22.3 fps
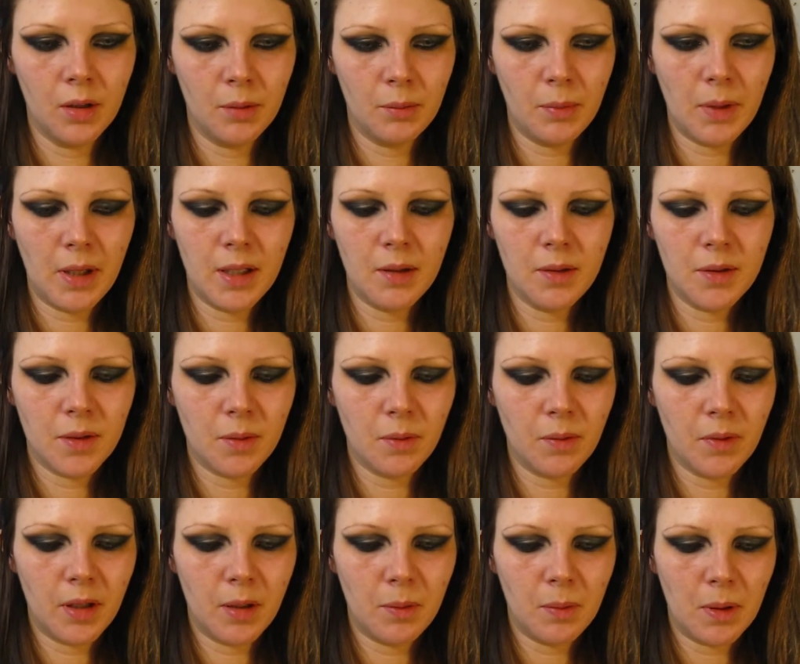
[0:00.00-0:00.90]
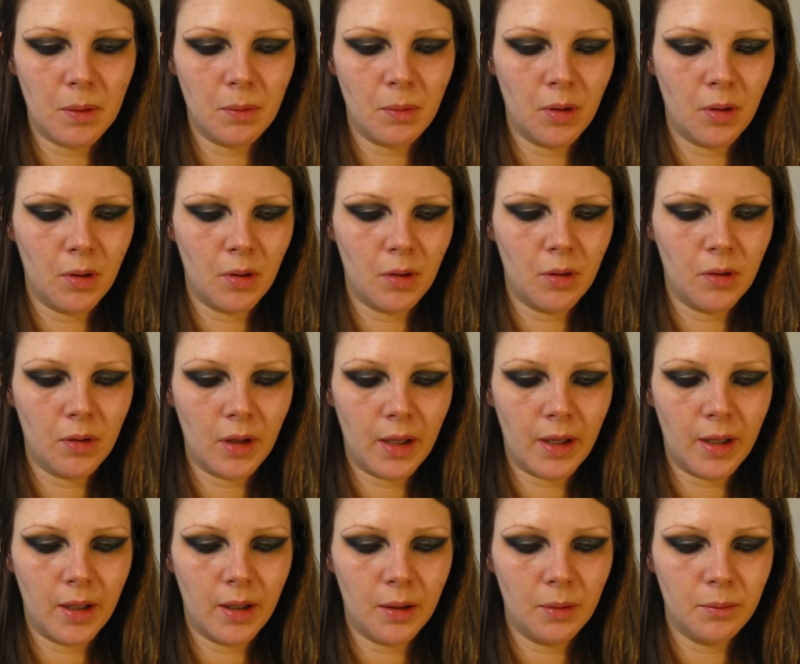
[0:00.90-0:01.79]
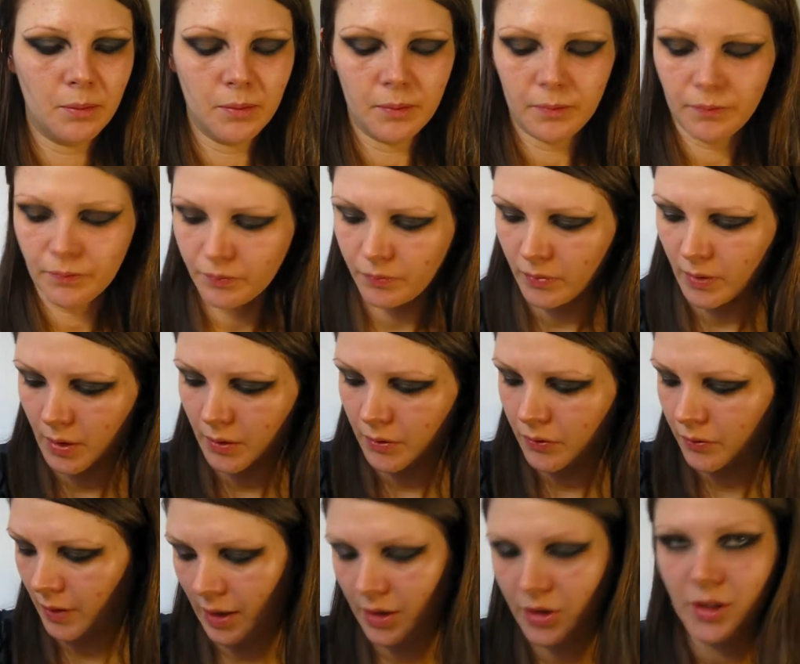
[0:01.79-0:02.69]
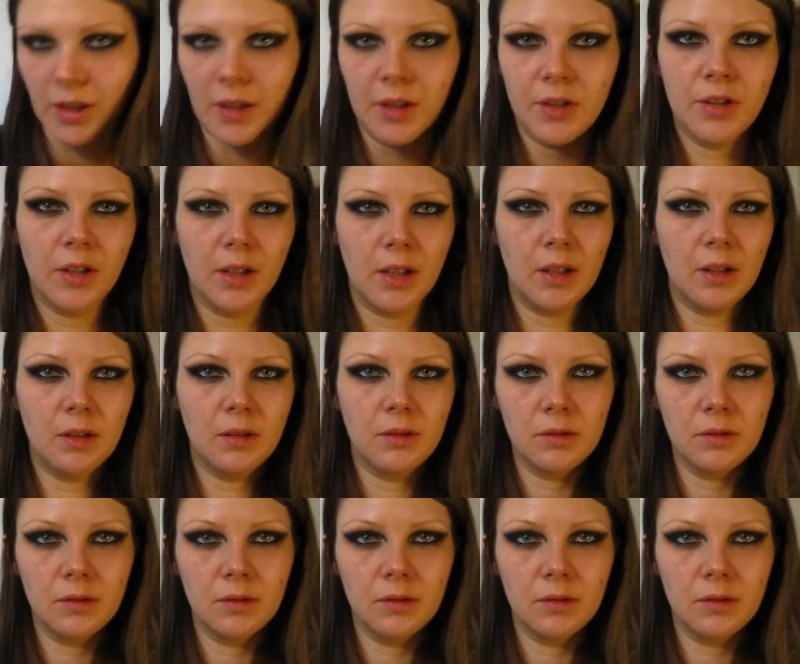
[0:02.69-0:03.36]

might use something a bit more fresh actually.